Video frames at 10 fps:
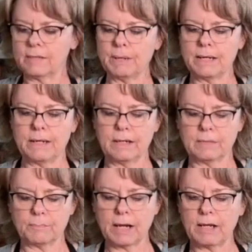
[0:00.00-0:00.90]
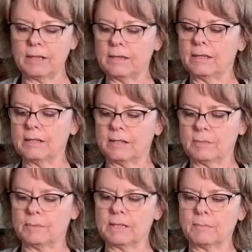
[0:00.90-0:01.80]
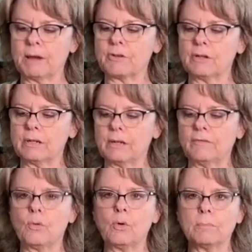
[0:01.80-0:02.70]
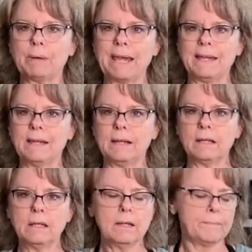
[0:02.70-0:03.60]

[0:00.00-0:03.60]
baking spray this is especially for baking.